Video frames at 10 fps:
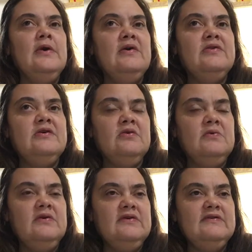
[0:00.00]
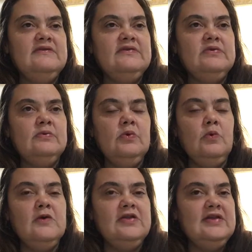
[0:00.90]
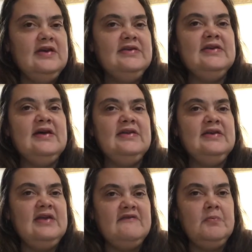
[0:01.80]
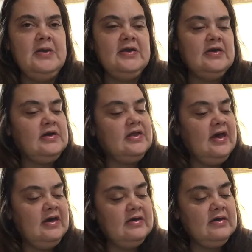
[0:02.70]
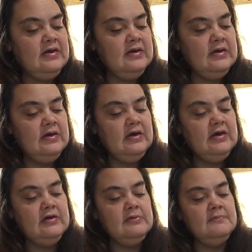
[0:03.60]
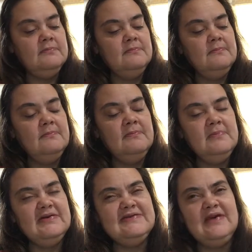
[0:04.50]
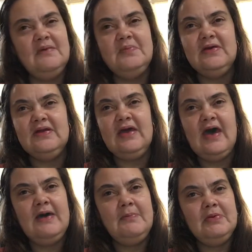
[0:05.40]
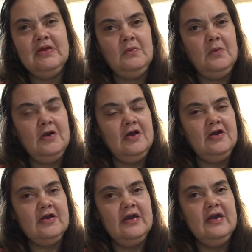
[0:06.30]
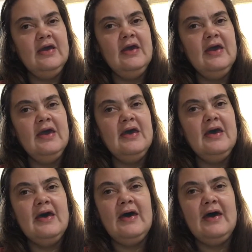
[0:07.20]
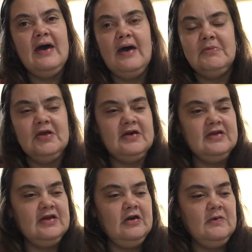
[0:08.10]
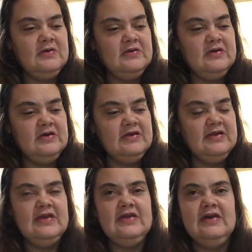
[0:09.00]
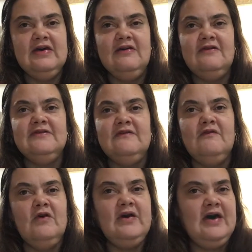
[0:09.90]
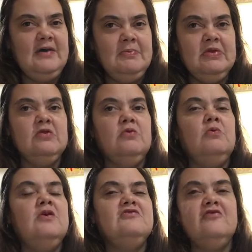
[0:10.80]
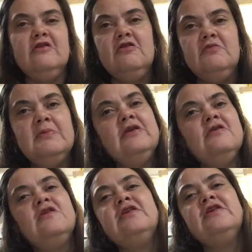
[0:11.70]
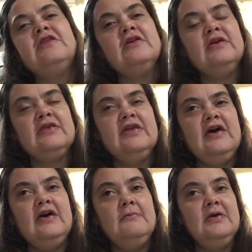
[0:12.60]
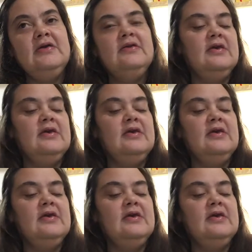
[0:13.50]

There was one day that I did have a panic attack, but something happened at work. I'm not going to go into the details of what happened or what triggered me or anything like that, but